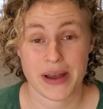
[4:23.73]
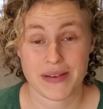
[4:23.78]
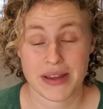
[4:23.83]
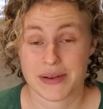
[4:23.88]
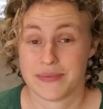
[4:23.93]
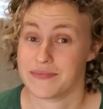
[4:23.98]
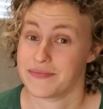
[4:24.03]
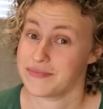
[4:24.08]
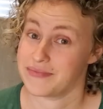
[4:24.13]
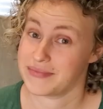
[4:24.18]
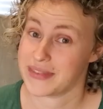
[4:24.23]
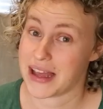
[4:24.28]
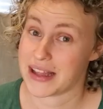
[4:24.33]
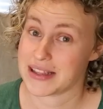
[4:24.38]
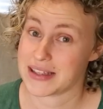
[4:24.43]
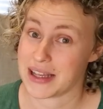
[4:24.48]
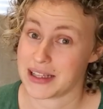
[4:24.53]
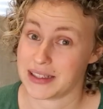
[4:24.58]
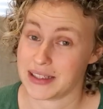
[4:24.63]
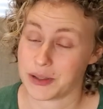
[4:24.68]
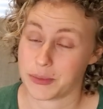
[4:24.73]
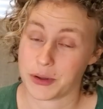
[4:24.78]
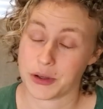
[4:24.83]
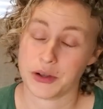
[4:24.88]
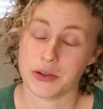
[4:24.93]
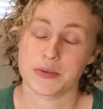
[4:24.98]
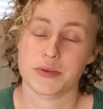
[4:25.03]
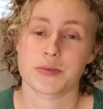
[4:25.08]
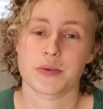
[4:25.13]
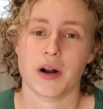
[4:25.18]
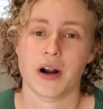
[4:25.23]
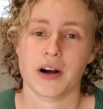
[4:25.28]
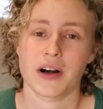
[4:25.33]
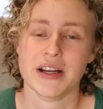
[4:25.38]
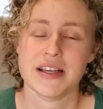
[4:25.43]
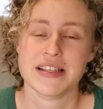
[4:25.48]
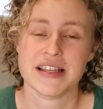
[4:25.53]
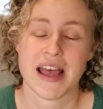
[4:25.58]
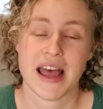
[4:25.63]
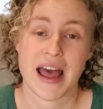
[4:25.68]
have it. That's A Little Pilgrim's
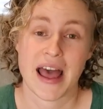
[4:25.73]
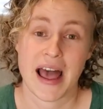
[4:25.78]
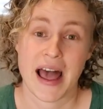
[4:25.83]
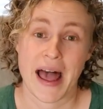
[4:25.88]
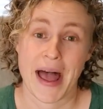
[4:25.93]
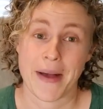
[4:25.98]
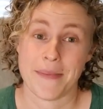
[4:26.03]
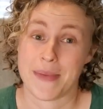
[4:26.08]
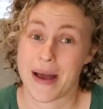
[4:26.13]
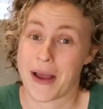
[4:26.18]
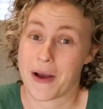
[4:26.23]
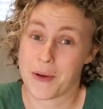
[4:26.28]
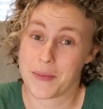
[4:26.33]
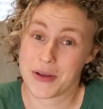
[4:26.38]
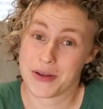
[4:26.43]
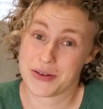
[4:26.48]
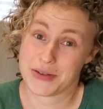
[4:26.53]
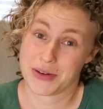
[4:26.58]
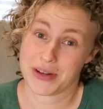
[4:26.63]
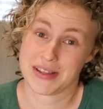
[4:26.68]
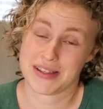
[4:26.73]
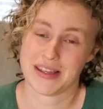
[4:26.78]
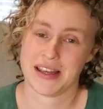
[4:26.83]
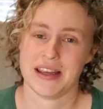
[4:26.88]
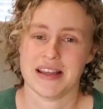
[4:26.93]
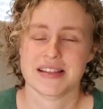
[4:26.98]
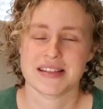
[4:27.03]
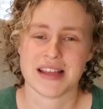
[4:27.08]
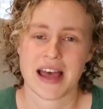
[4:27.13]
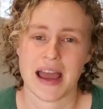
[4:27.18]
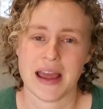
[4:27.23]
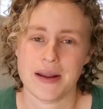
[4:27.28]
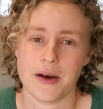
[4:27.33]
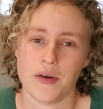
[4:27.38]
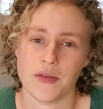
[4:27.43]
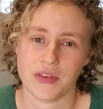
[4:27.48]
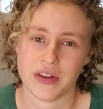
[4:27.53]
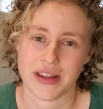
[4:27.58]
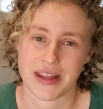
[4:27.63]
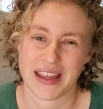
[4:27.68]
Progress. I hope you enjoyed seeing inside.
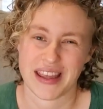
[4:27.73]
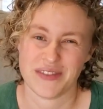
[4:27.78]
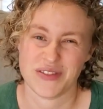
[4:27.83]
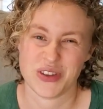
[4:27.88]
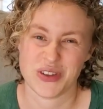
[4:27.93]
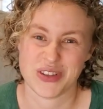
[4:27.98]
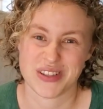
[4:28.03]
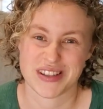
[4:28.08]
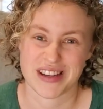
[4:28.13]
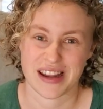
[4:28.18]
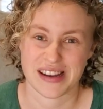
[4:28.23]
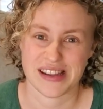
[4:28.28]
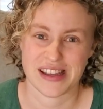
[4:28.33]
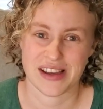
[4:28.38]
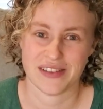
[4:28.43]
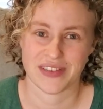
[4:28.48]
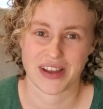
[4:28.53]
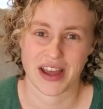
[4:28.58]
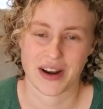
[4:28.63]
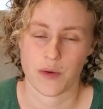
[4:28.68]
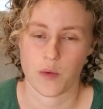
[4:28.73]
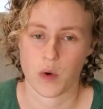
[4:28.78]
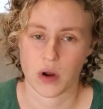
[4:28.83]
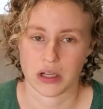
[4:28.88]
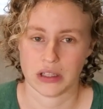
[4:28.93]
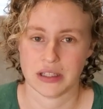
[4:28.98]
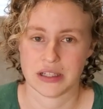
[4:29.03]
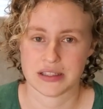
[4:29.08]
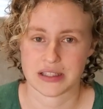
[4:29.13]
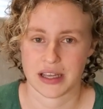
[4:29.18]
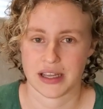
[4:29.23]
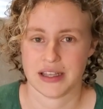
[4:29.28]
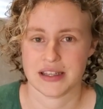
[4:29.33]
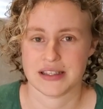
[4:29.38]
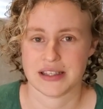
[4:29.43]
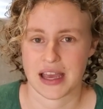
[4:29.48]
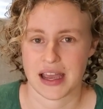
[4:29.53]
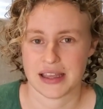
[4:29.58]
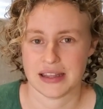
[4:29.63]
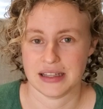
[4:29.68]
Hopefully that gives you just an idea of kind of what it looks like
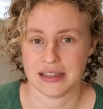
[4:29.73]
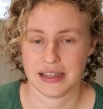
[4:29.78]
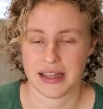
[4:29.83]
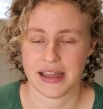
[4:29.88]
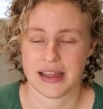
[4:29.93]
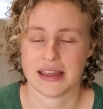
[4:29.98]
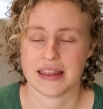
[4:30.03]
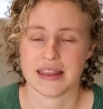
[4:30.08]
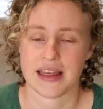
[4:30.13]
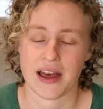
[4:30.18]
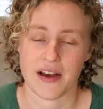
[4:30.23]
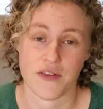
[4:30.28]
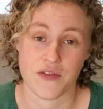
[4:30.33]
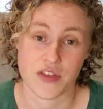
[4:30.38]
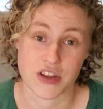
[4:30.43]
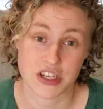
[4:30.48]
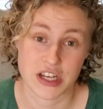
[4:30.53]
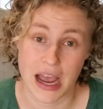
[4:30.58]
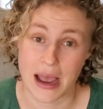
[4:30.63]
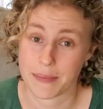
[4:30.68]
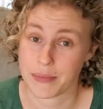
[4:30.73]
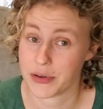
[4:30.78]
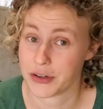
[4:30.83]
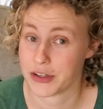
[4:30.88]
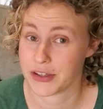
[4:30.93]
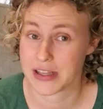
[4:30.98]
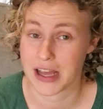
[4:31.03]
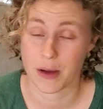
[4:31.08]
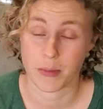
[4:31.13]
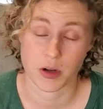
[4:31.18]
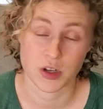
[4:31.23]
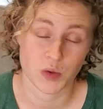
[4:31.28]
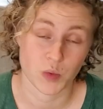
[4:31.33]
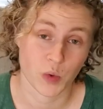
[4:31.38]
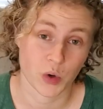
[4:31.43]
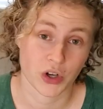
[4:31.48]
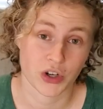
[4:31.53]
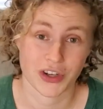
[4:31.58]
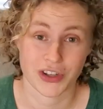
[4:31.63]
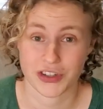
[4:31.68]
inside, the length of the chapters, how much
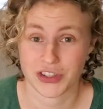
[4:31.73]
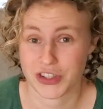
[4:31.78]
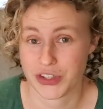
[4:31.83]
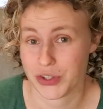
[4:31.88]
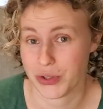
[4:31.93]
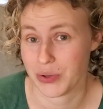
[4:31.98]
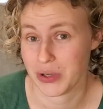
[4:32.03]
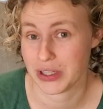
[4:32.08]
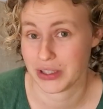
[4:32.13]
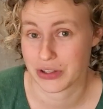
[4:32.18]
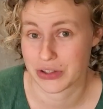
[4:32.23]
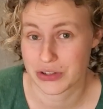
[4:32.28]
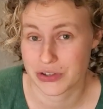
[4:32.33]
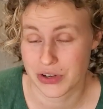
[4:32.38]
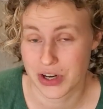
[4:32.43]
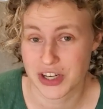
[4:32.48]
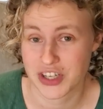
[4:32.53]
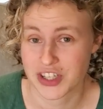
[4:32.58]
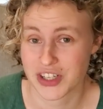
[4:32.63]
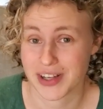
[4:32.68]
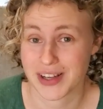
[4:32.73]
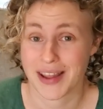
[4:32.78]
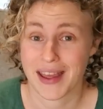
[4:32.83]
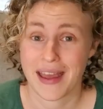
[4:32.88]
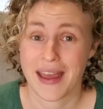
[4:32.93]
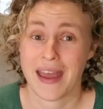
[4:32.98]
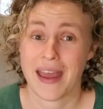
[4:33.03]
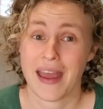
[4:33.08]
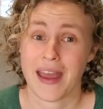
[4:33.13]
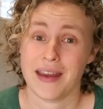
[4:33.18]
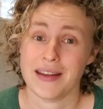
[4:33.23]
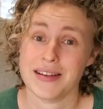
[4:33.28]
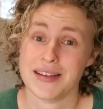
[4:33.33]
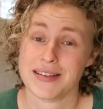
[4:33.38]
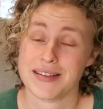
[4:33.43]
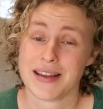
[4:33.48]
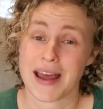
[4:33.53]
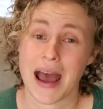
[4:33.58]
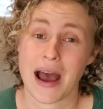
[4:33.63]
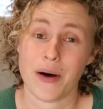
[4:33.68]
word to illustration, and
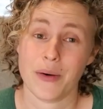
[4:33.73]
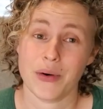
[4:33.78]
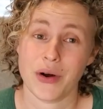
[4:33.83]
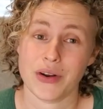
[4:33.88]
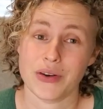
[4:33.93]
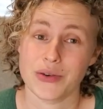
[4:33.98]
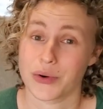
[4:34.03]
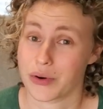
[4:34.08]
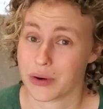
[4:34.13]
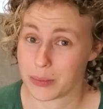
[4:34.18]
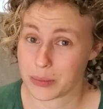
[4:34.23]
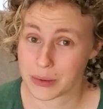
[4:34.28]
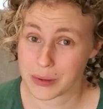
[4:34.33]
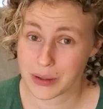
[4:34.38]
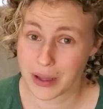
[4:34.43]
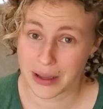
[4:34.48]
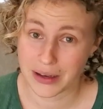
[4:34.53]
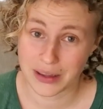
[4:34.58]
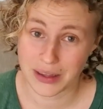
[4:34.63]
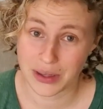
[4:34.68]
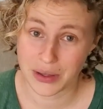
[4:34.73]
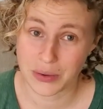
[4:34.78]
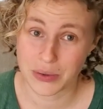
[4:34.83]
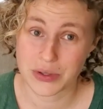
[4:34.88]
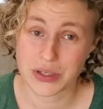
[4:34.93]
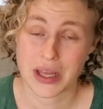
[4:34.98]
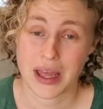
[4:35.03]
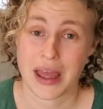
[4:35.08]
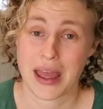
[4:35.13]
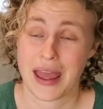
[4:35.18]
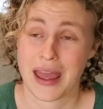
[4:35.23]
just how adorable and cute